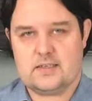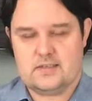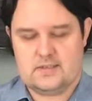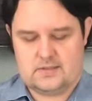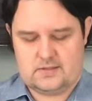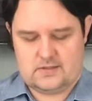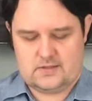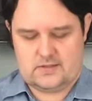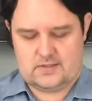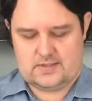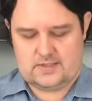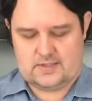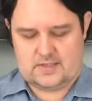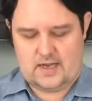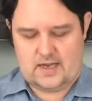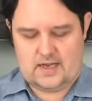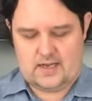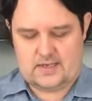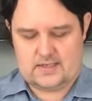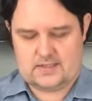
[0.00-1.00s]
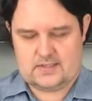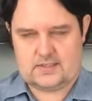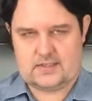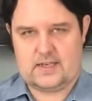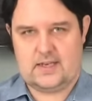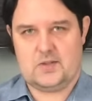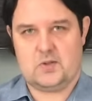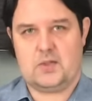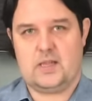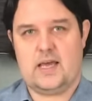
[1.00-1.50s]
to the size
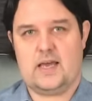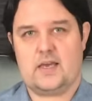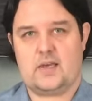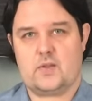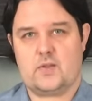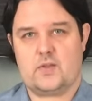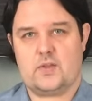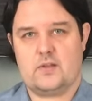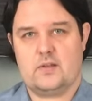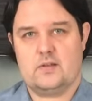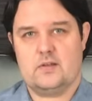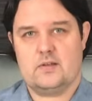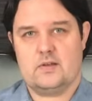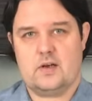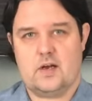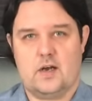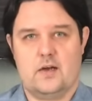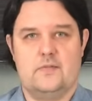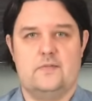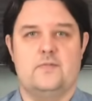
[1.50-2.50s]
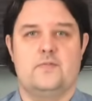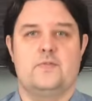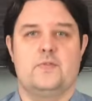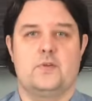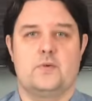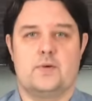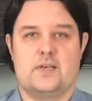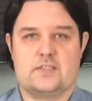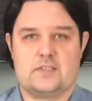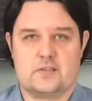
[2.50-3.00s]
and length of
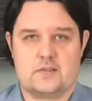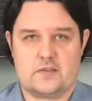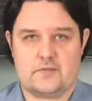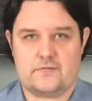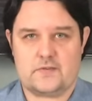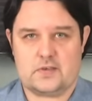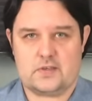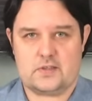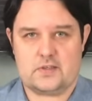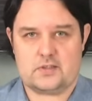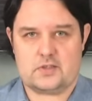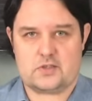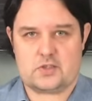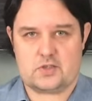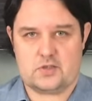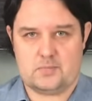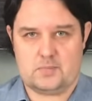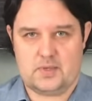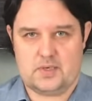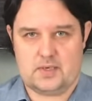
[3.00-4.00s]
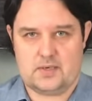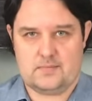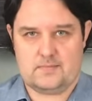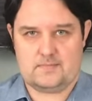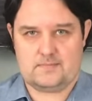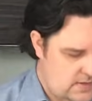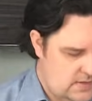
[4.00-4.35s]
the rest of the fillings should be.